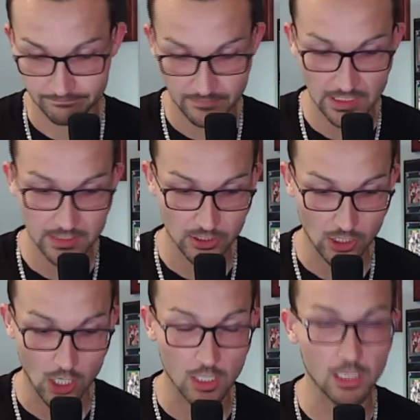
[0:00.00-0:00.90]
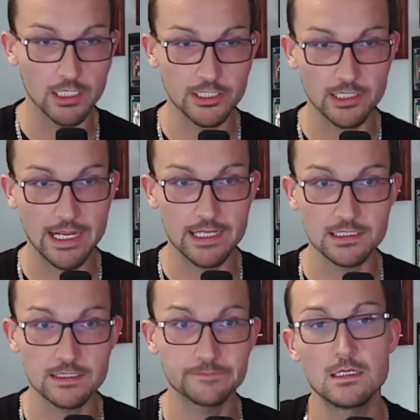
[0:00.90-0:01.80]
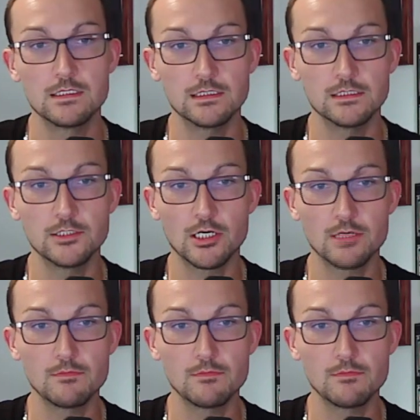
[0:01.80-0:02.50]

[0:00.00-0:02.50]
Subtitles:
these are all on your hands. Dylan R.